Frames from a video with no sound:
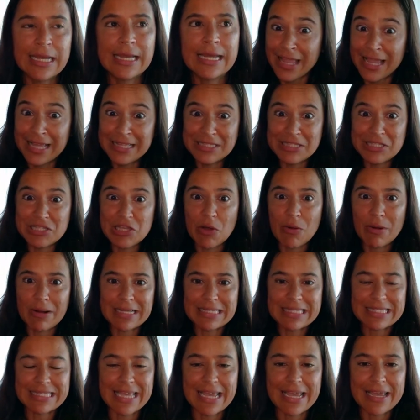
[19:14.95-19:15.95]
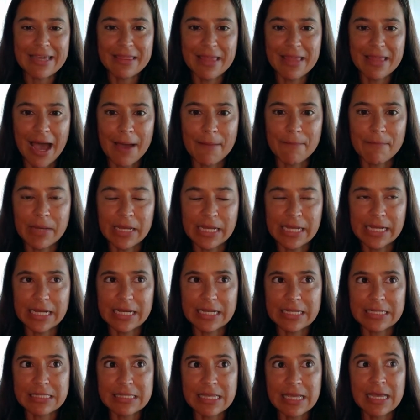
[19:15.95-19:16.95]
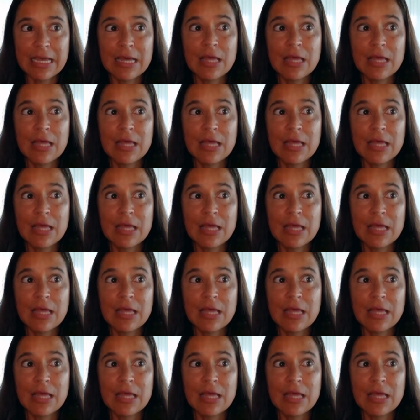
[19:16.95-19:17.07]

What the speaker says: And so I say that because